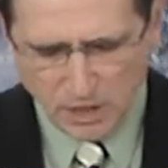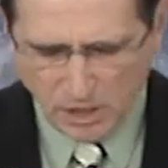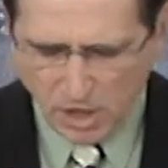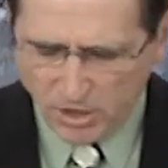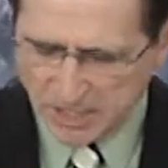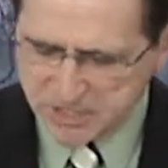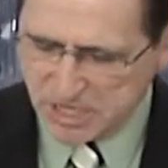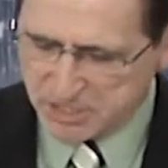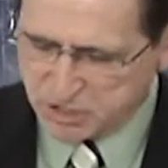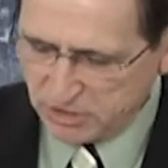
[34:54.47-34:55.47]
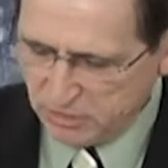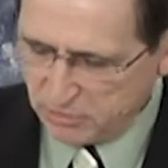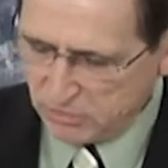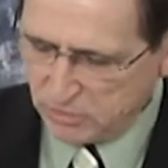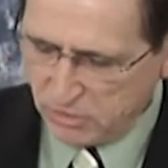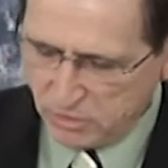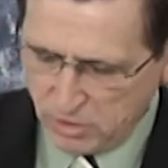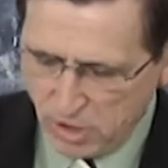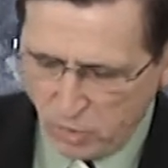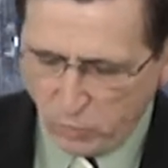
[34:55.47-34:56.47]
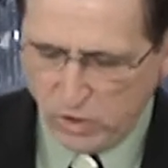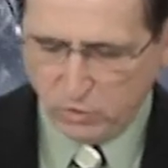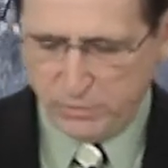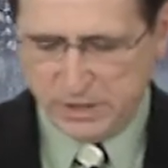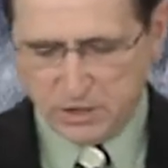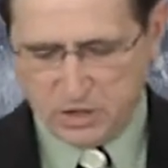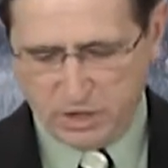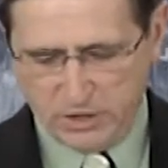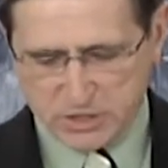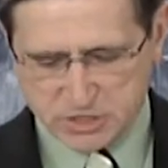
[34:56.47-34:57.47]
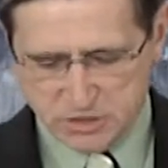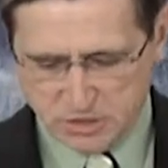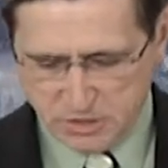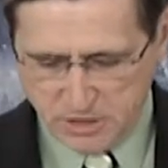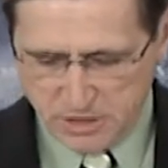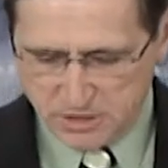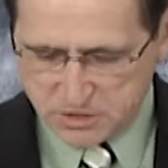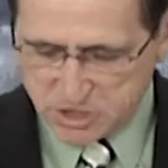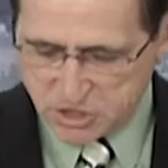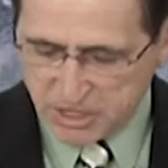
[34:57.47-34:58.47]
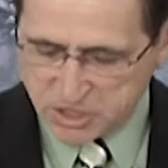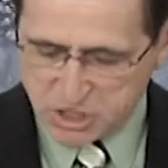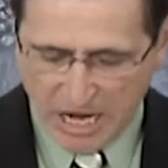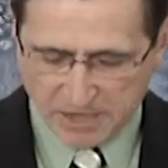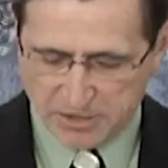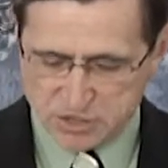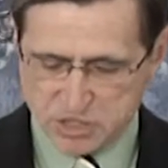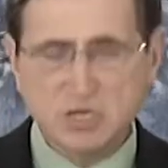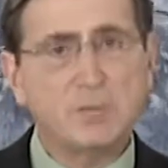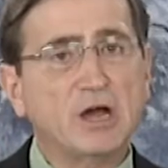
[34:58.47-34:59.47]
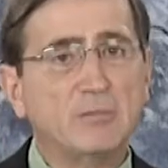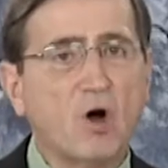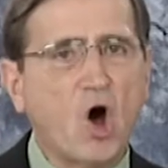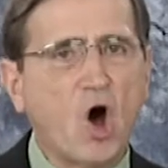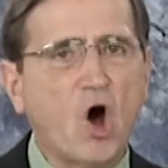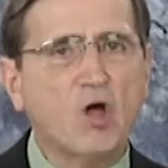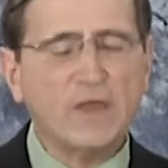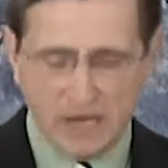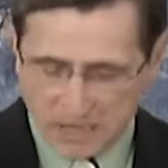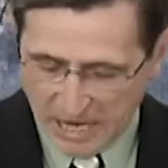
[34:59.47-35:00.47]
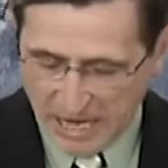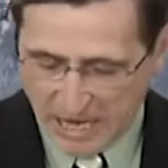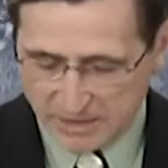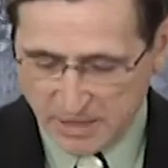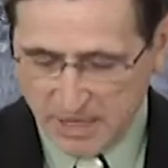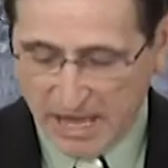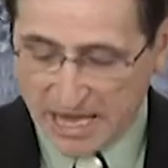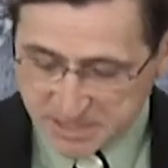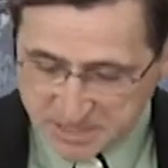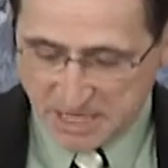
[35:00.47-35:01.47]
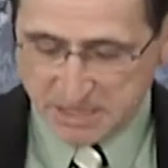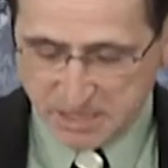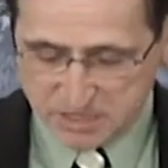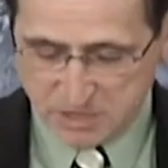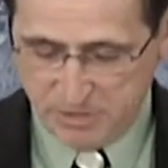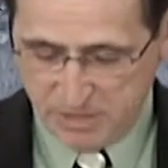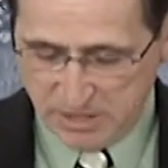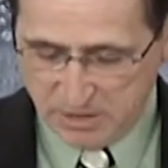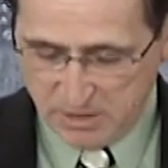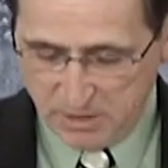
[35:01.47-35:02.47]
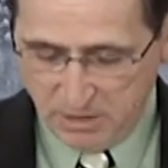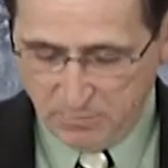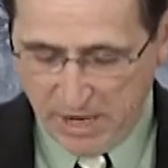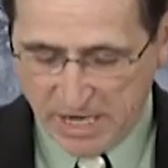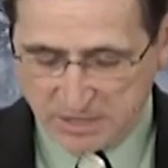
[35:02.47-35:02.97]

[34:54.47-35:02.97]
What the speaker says: In our next session, we will be encouraged and challenged to become all that God has intended us to be by a